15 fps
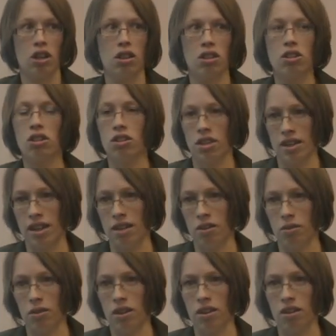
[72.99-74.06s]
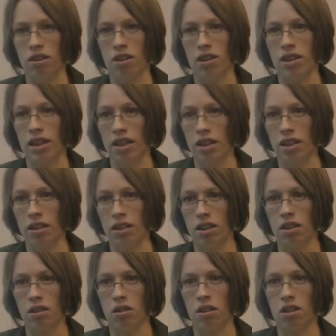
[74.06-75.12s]
learn now in our current era
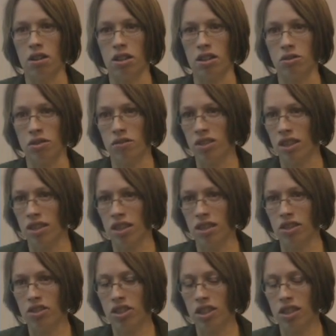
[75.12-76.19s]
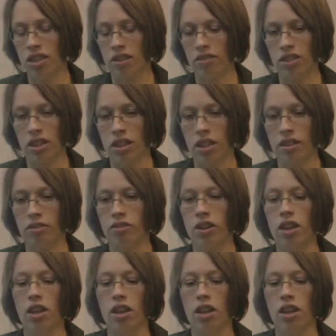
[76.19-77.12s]
and the current use of technology in everyday life.